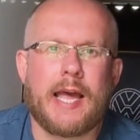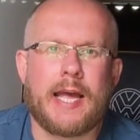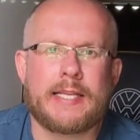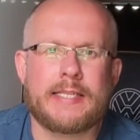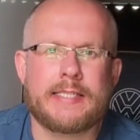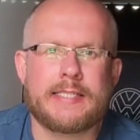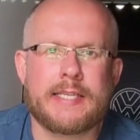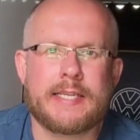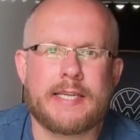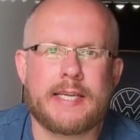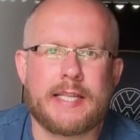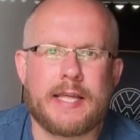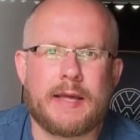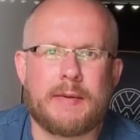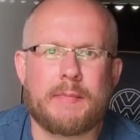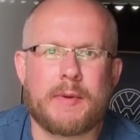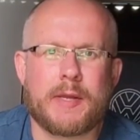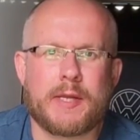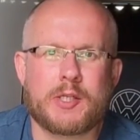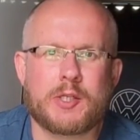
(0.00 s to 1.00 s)
and
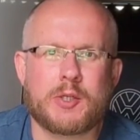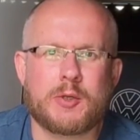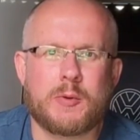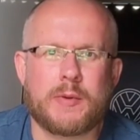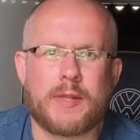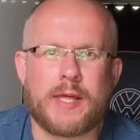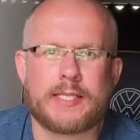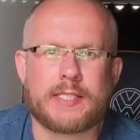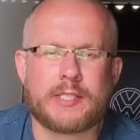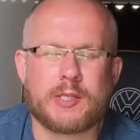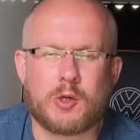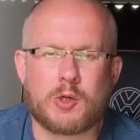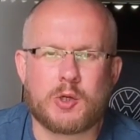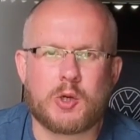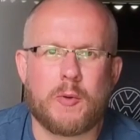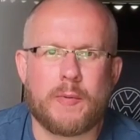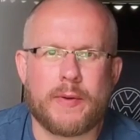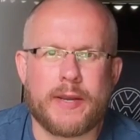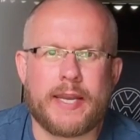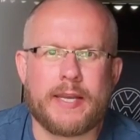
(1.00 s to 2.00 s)
that makes sure that's
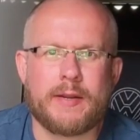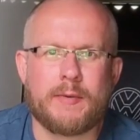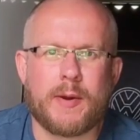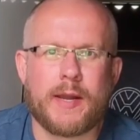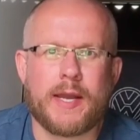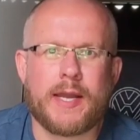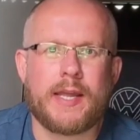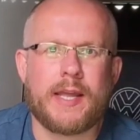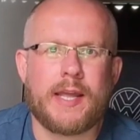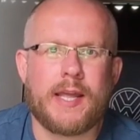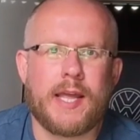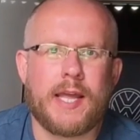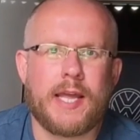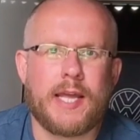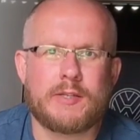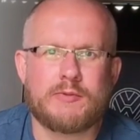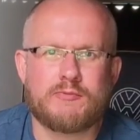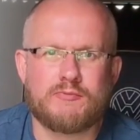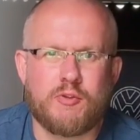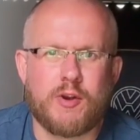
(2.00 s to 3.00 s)
not going anywhere.
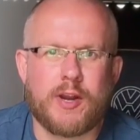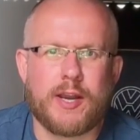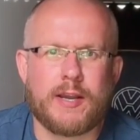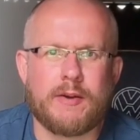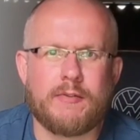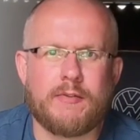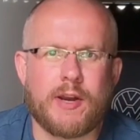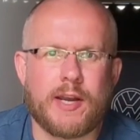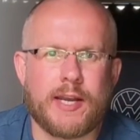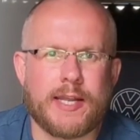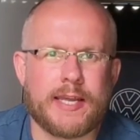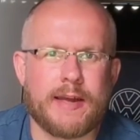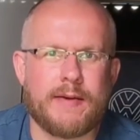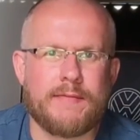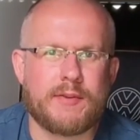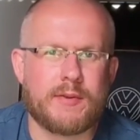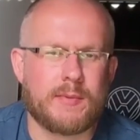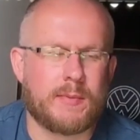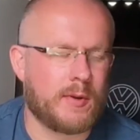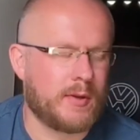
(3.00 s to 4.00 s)
It's really
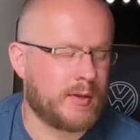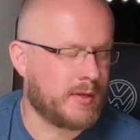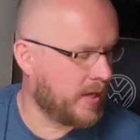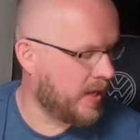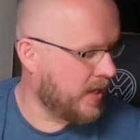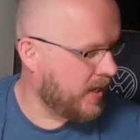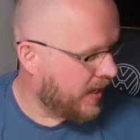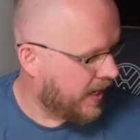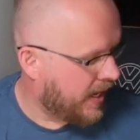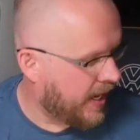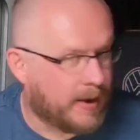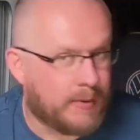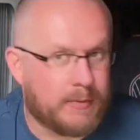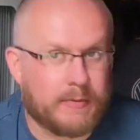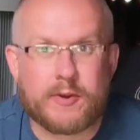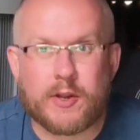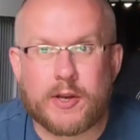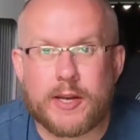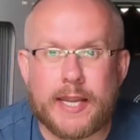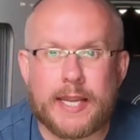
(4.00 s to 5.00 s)
comfortable.
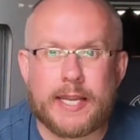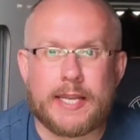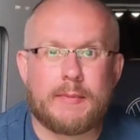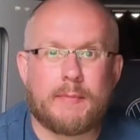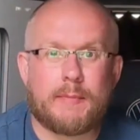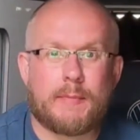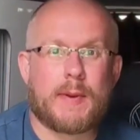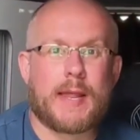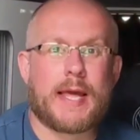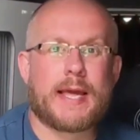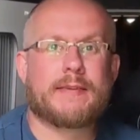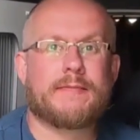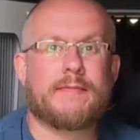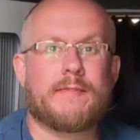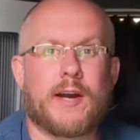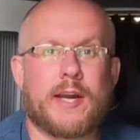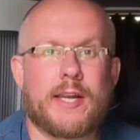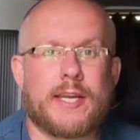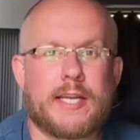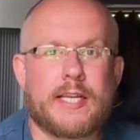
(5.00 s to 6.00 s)
We've got it in the black
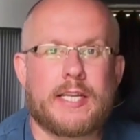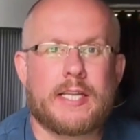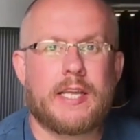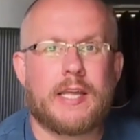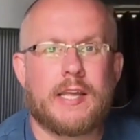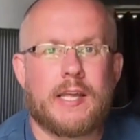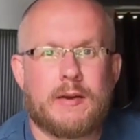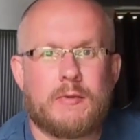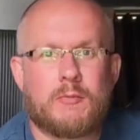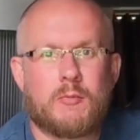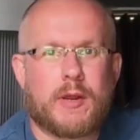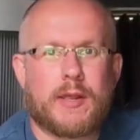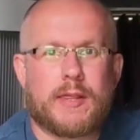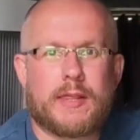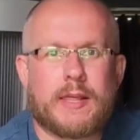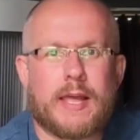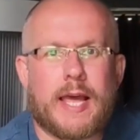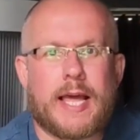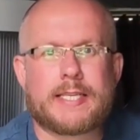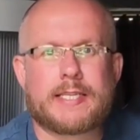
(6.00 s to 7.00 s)
vinyl
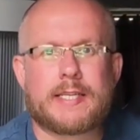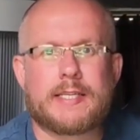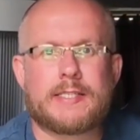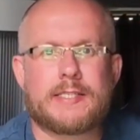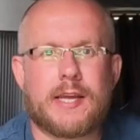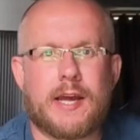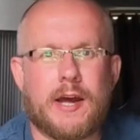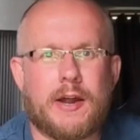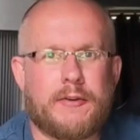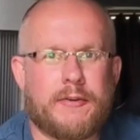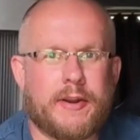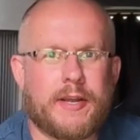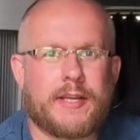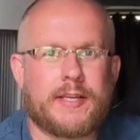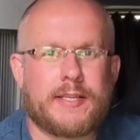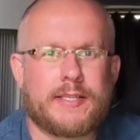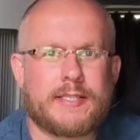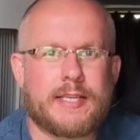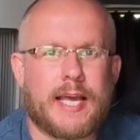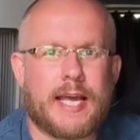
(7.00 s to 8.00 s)
with
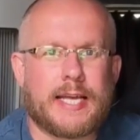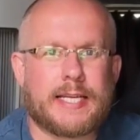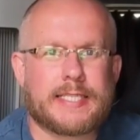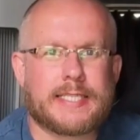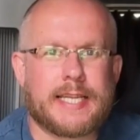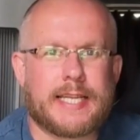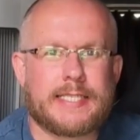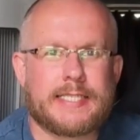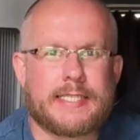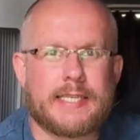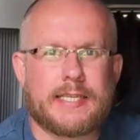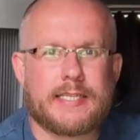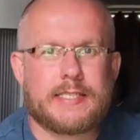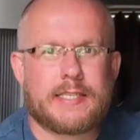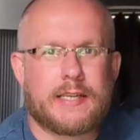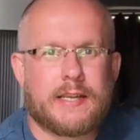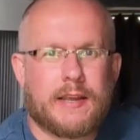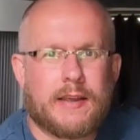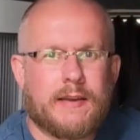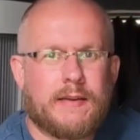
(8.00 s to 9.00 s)
Alcantara
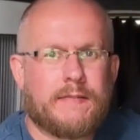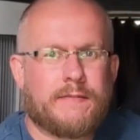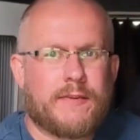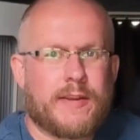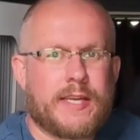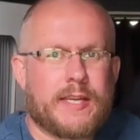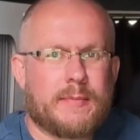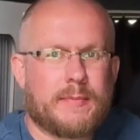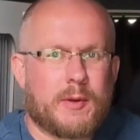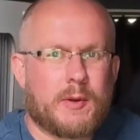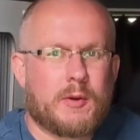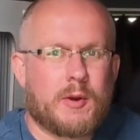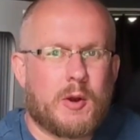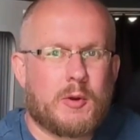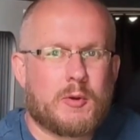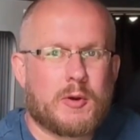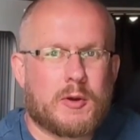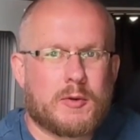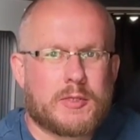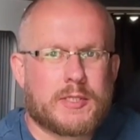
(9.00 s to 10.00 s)
centres, VW
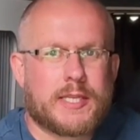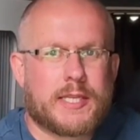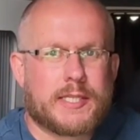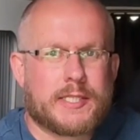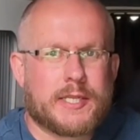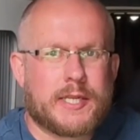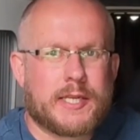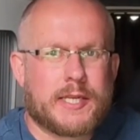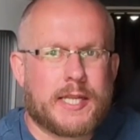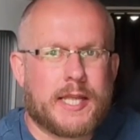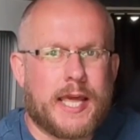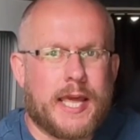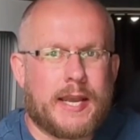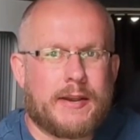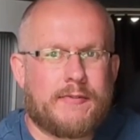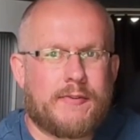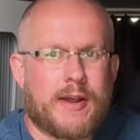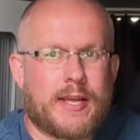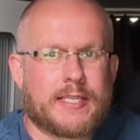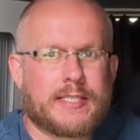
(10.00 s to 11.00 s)
logo stitched into the
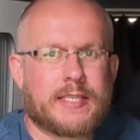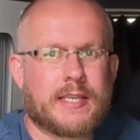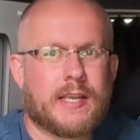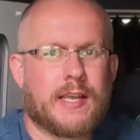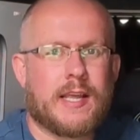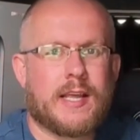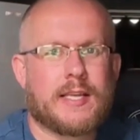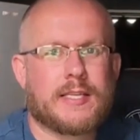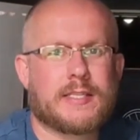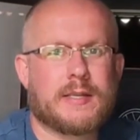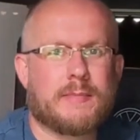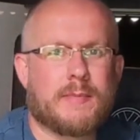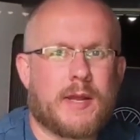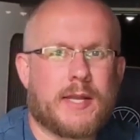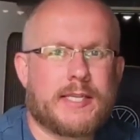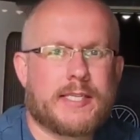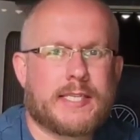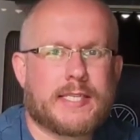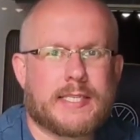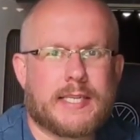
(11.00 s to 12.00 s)
headrest, some
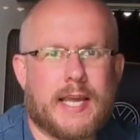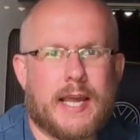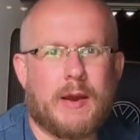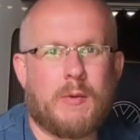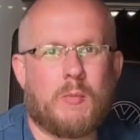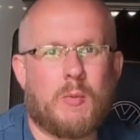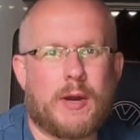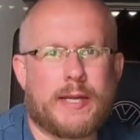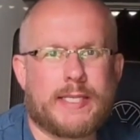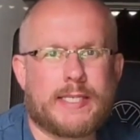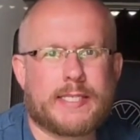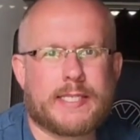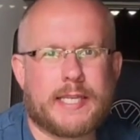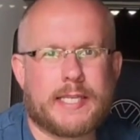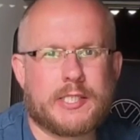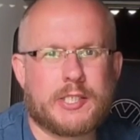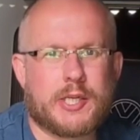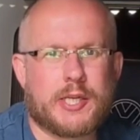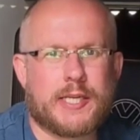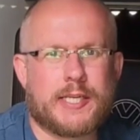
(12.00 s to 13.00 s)
nice white
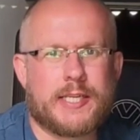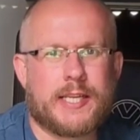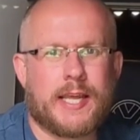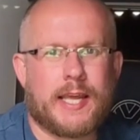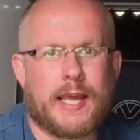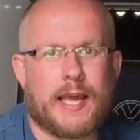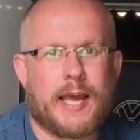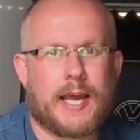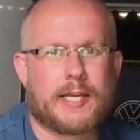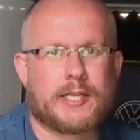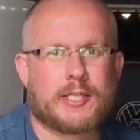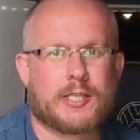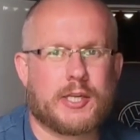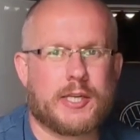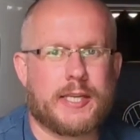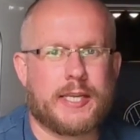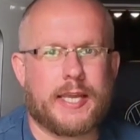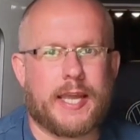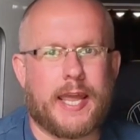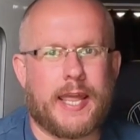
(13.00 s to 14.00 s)
stitching
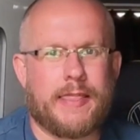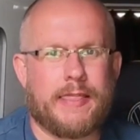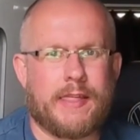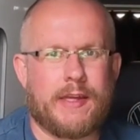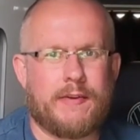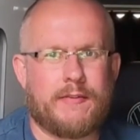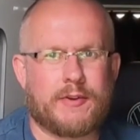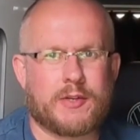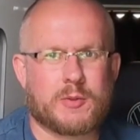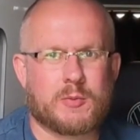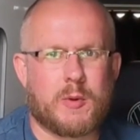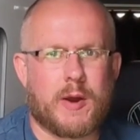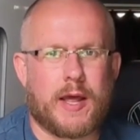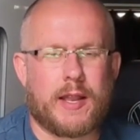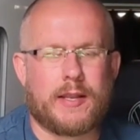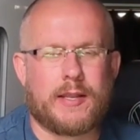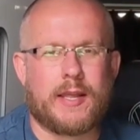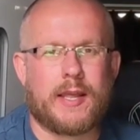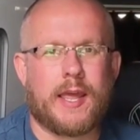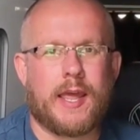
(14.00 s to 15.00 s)
actually in there as
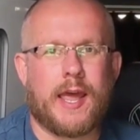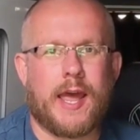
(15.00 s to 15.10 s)
well,